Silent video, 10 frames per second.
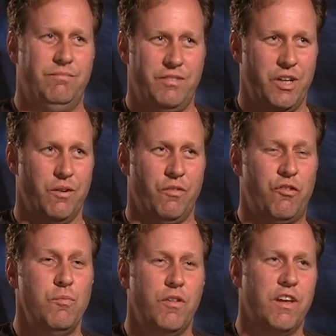you know,
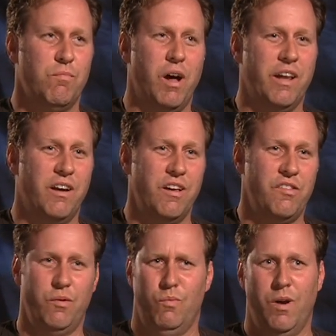smoothing of
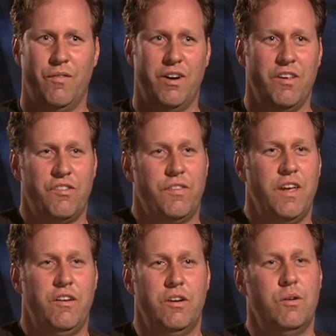polygons and whatever it is that
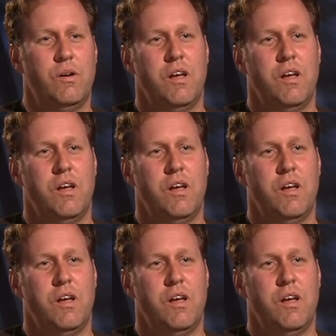they do.